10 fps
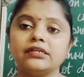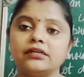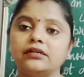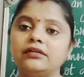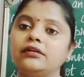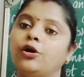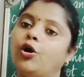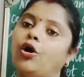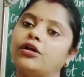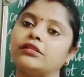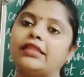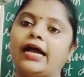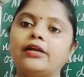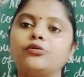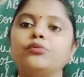earned, on
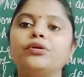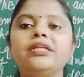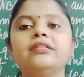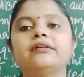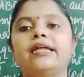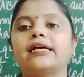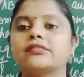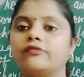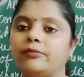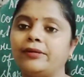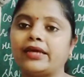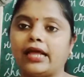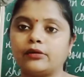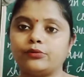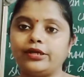that only the tax will be
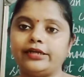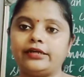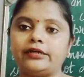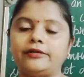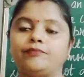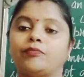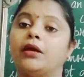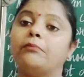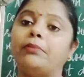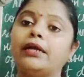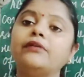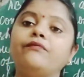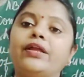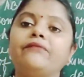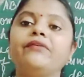calculated. But
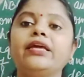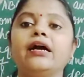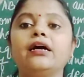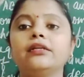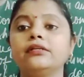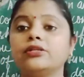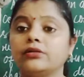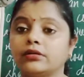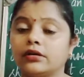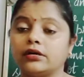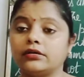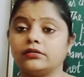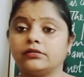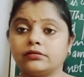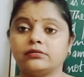when we are
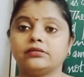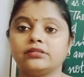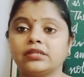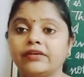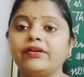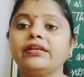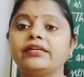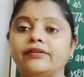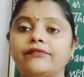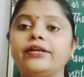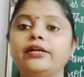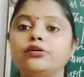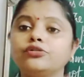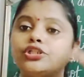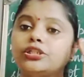giving dividend to
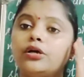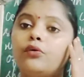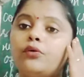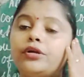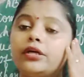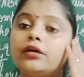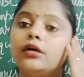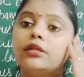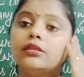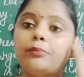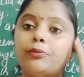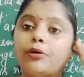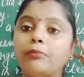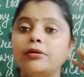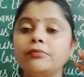shareholder, the
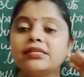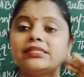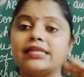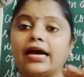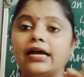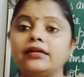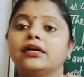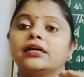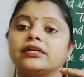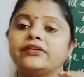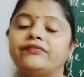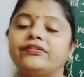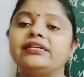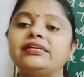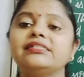problem is that
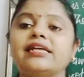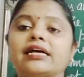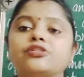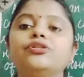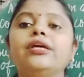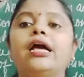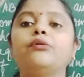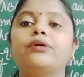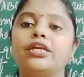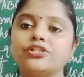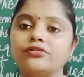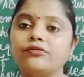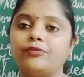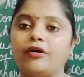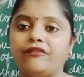dividend is actually allocation of
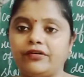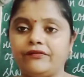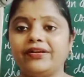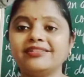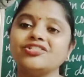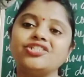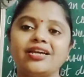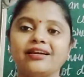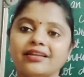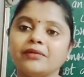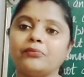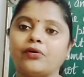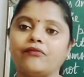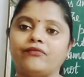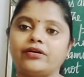profit. We are sharing
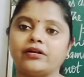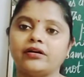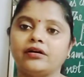profit,